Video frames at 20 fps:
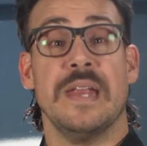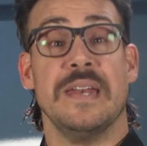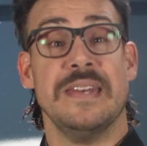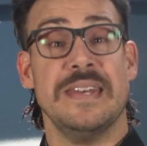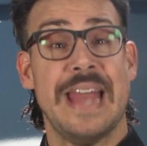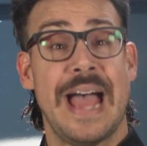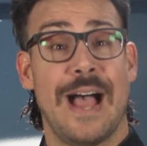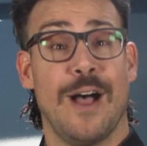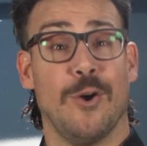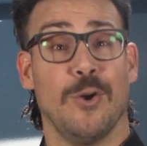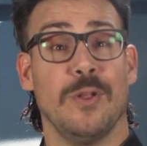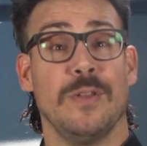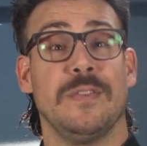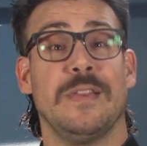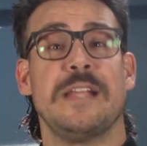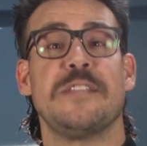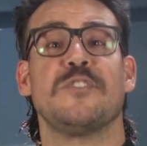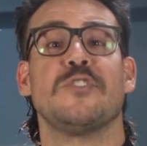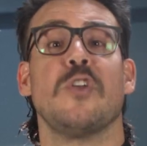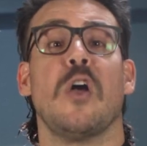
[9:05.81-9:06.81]
Now,
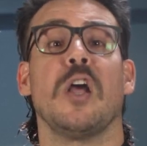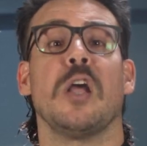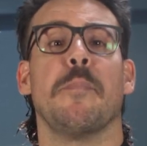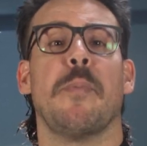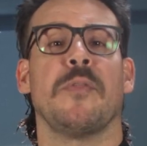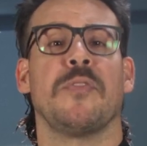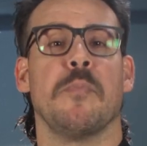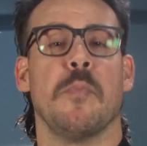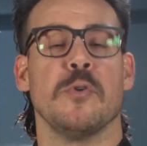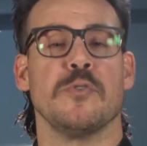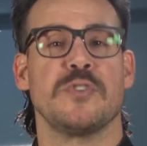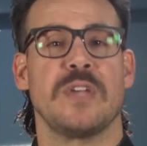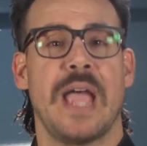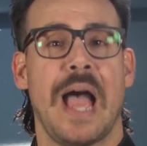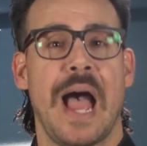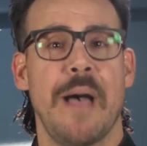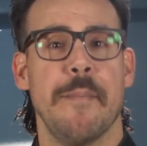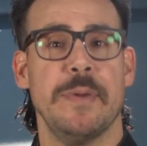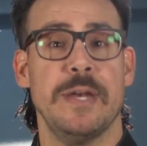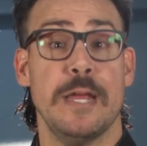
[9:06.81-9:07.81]
let's talk about the most
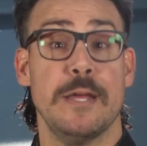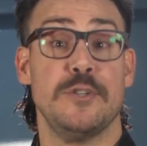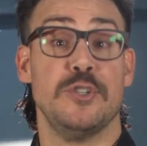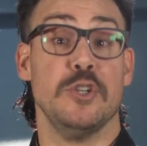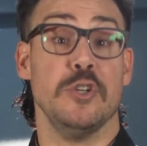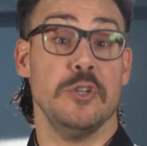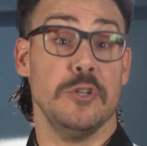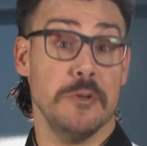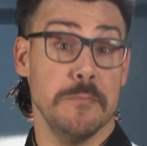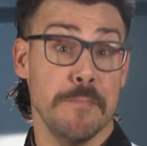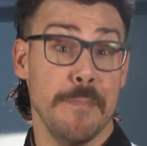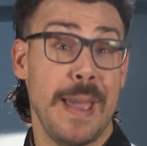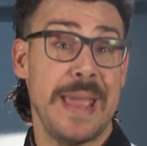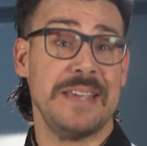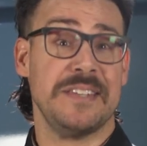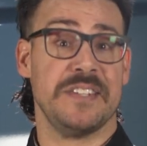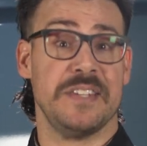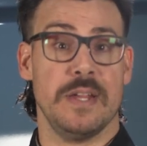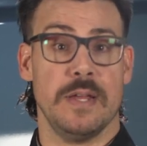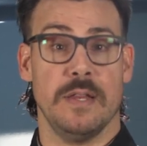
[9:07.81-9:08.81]
common issue you may
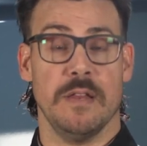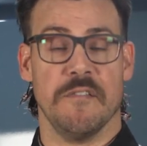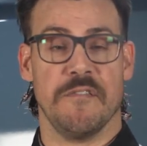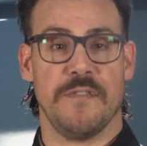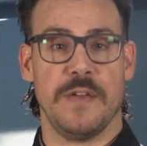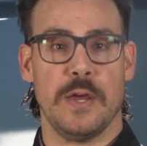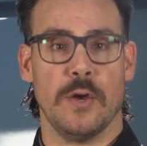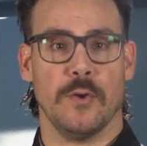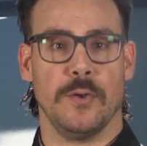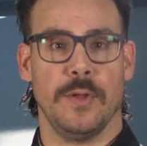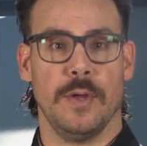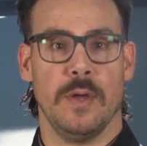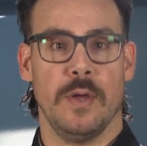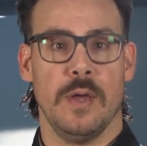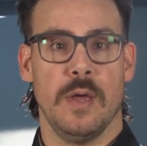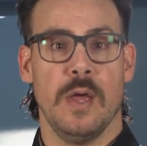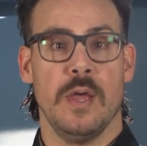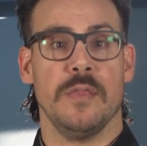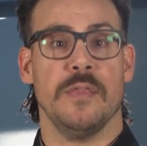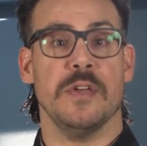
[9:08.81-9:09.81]
see in the field.
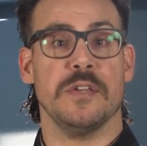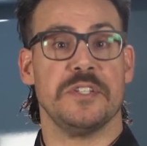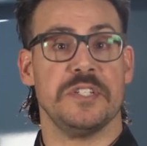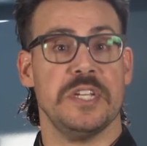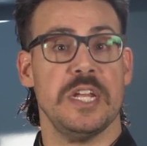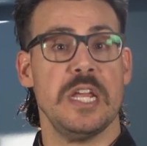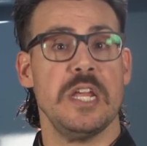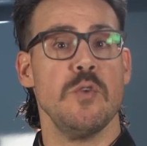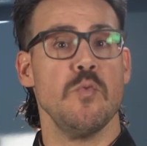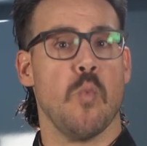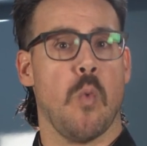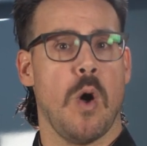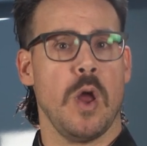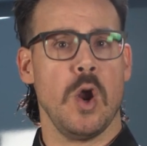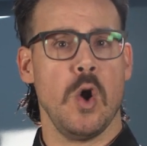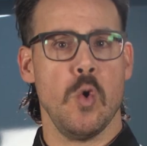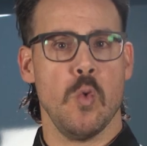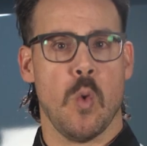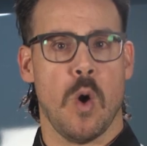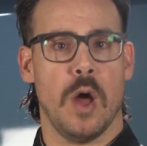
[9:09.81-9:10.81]
The
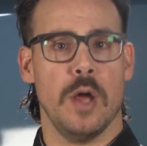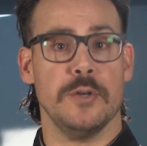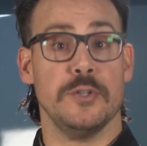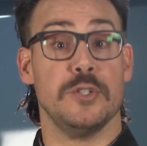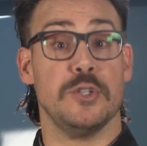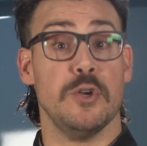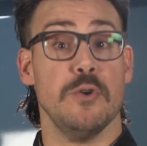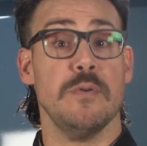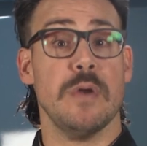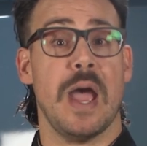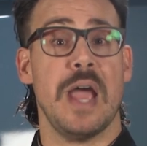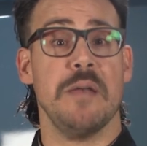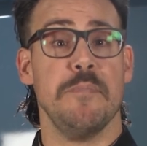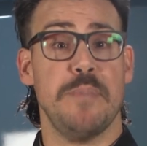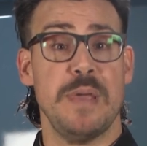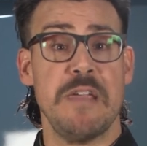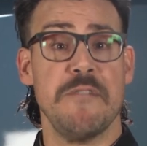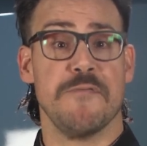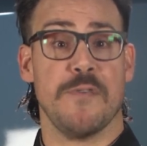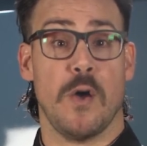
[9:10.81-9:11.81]

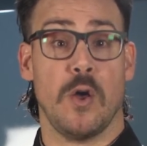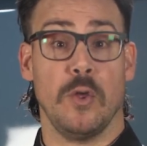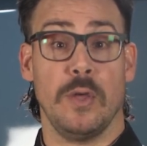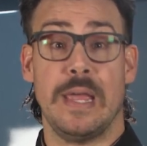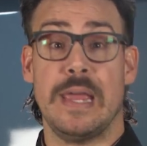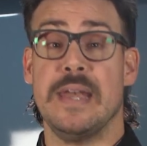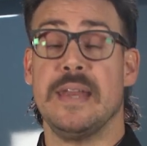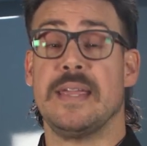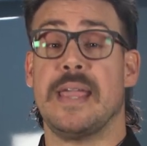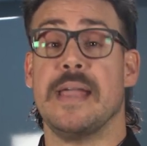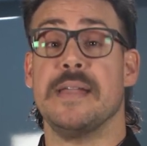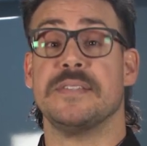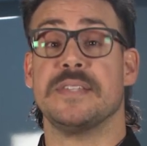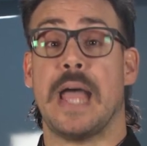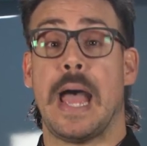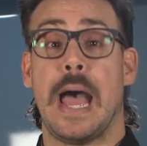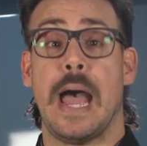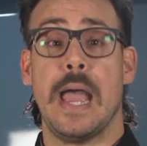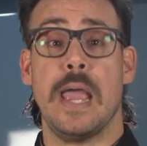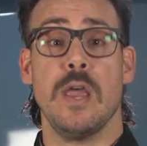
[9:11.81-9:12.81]
C10129B fault indicates
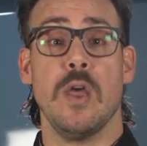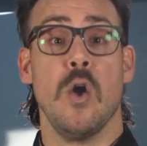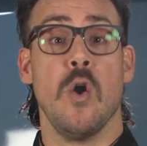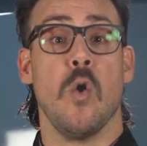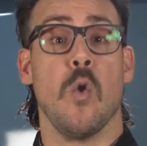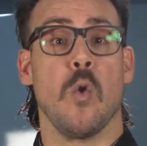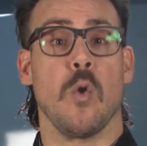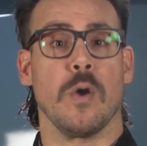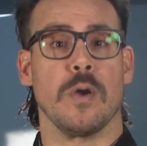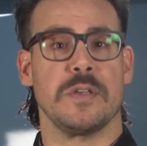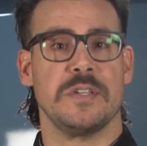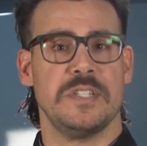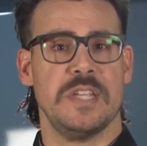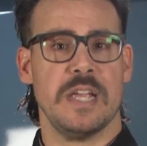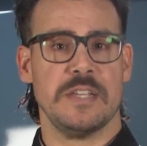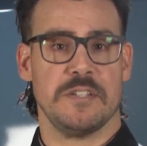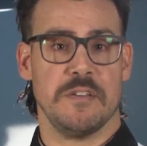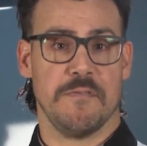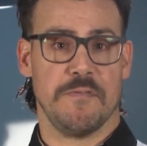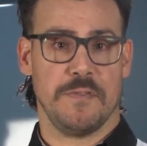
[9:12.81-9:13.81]
high or
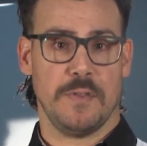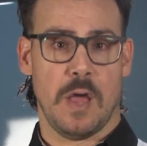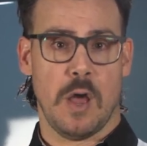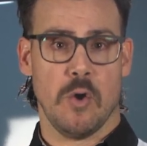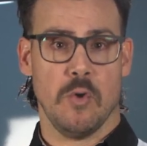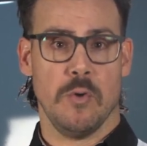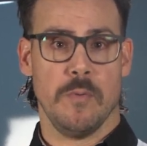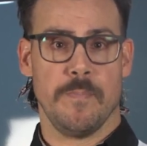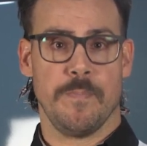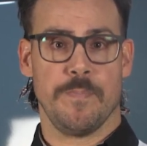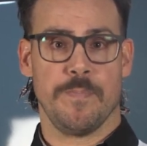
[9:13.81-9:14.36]
excessive flow.